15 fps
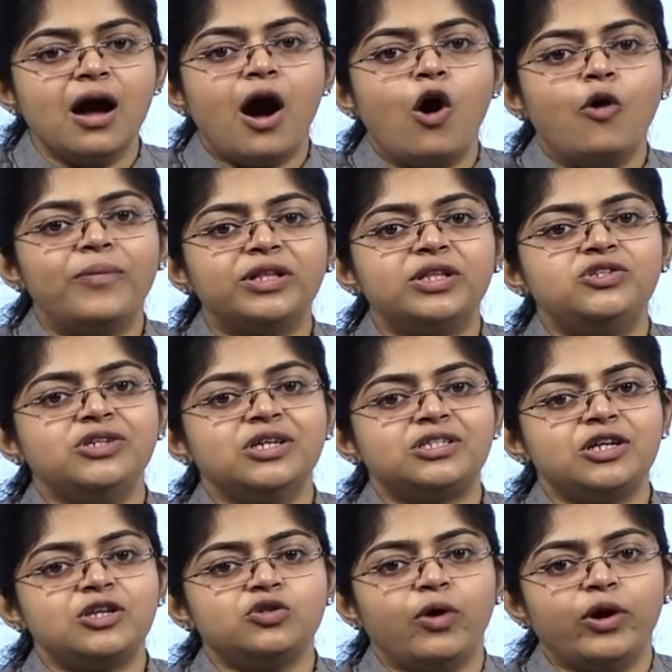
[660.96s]
how much the GST
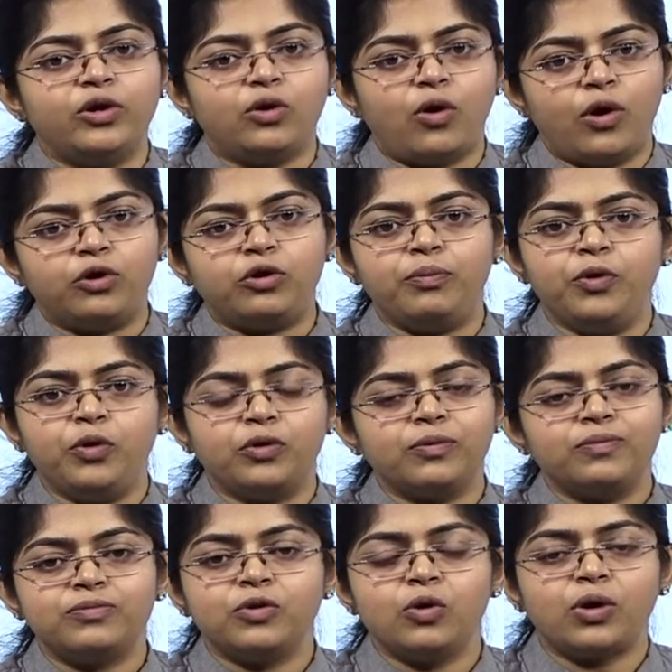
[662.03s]
is going to contribute.
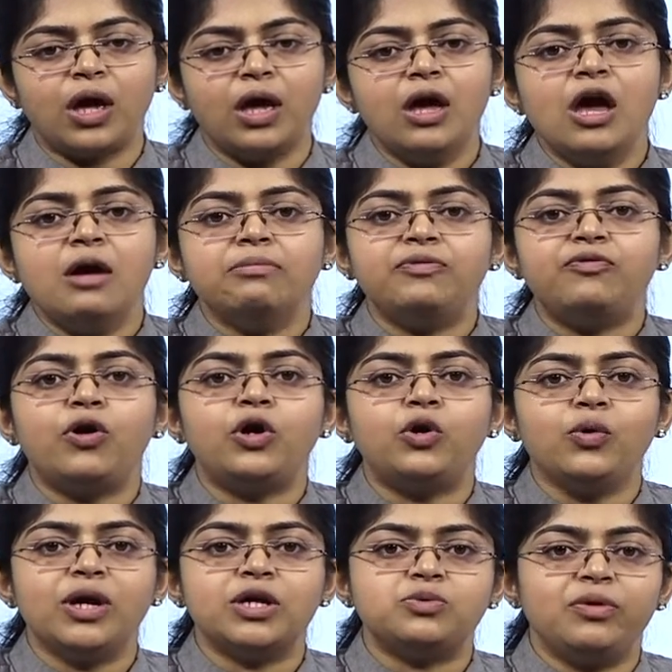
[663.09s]
Okay, before 2
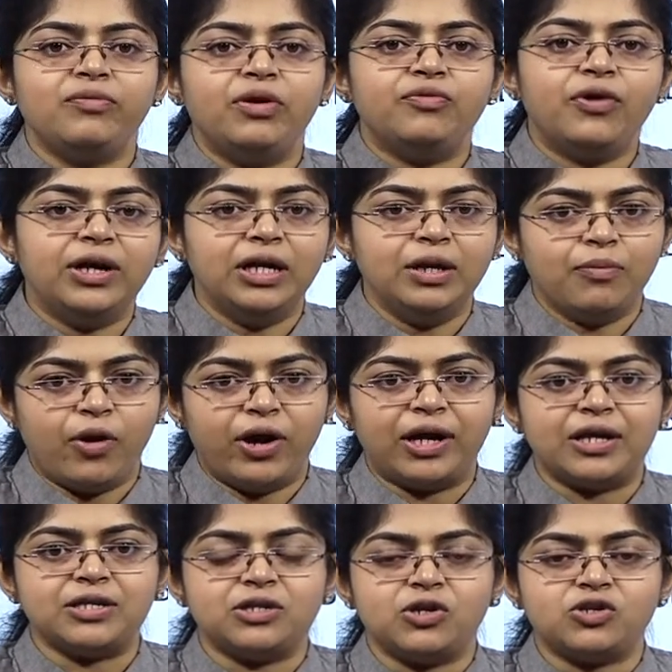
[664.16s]
years, we went for
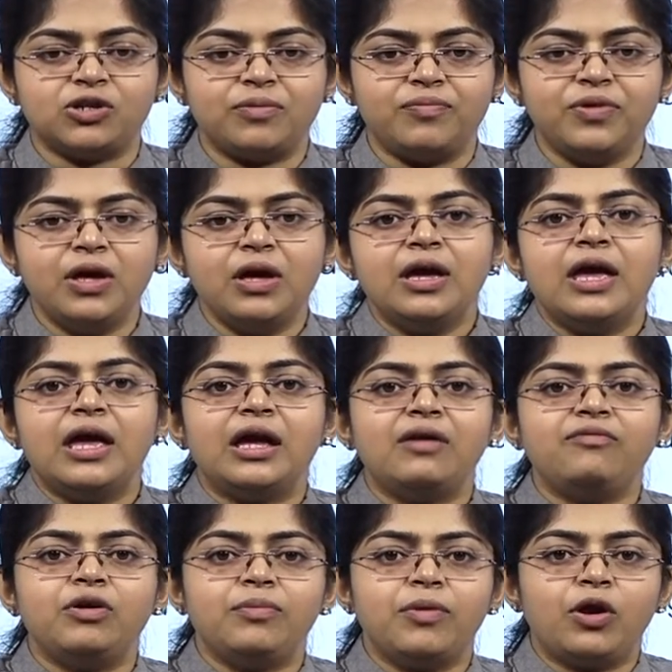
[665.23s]
demonetization. Again,
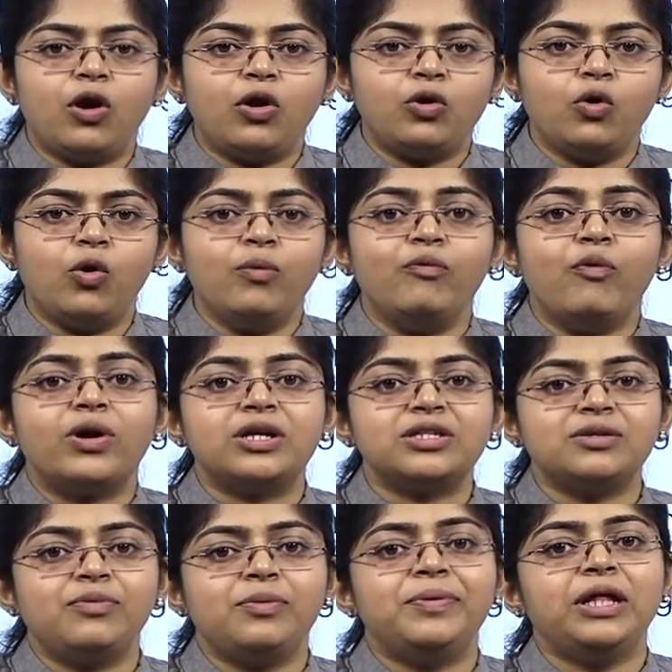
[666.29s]
we may not know what is
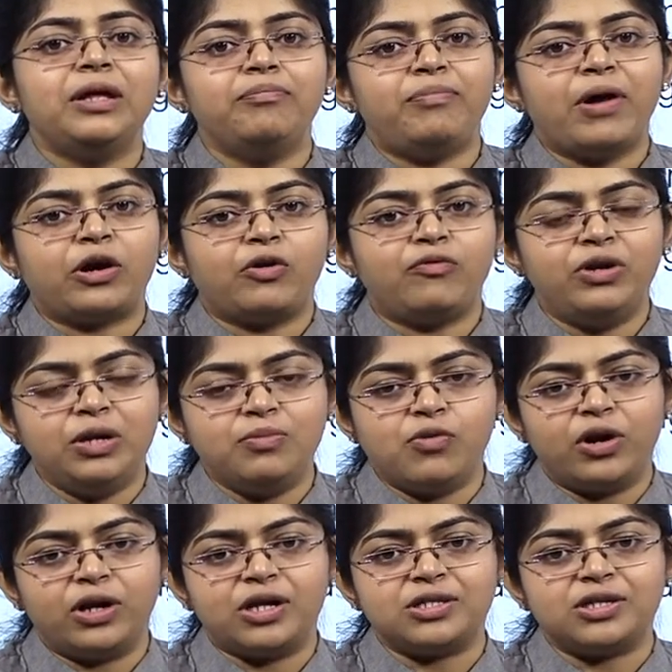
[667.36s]
it will be the impact of
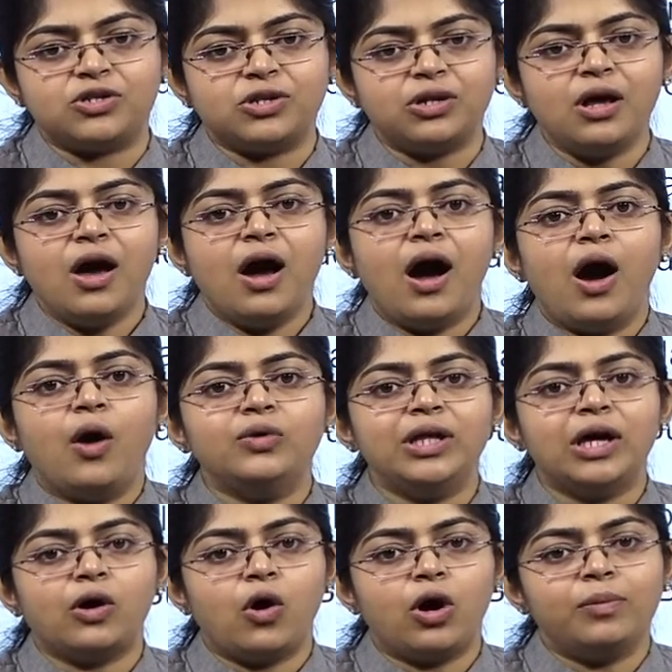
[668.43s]
demonetization, how the
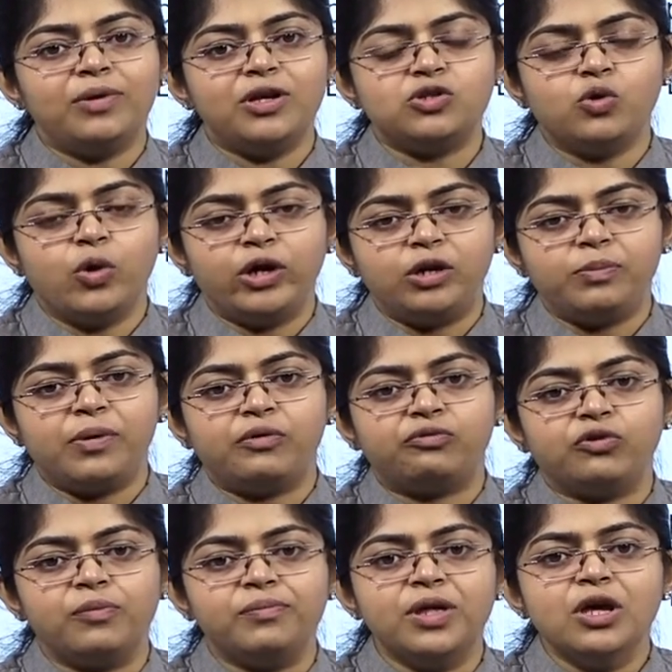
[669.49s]
economy is going to
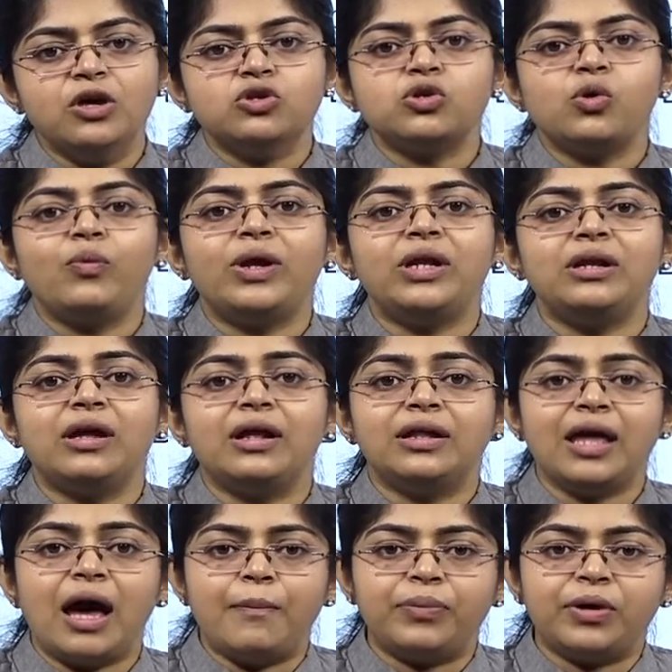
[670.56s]
perform. So when the
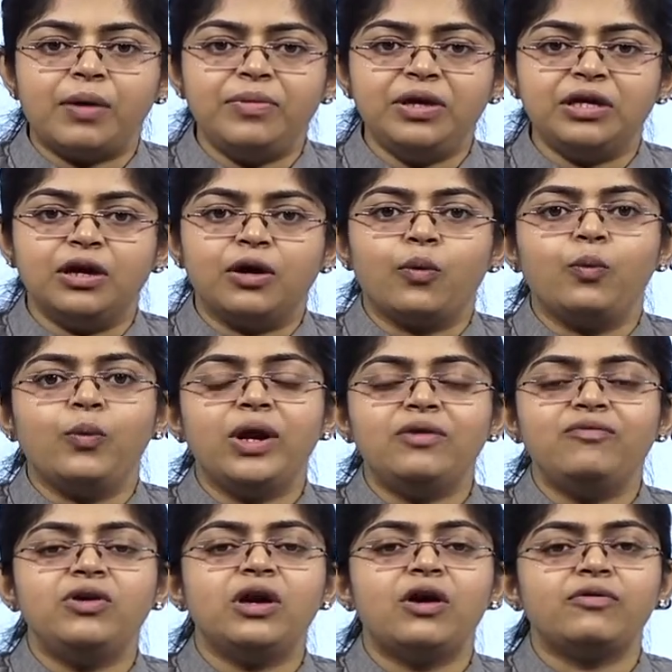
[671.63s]
upcoming year, when
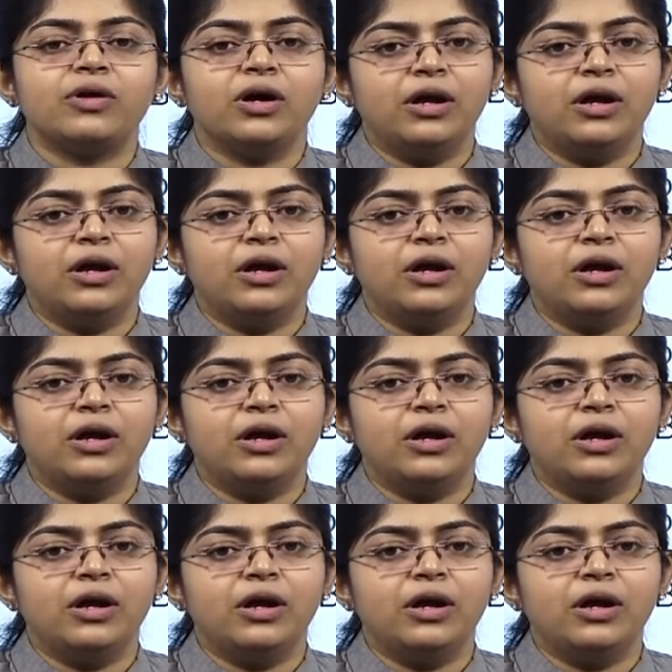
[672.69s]
we are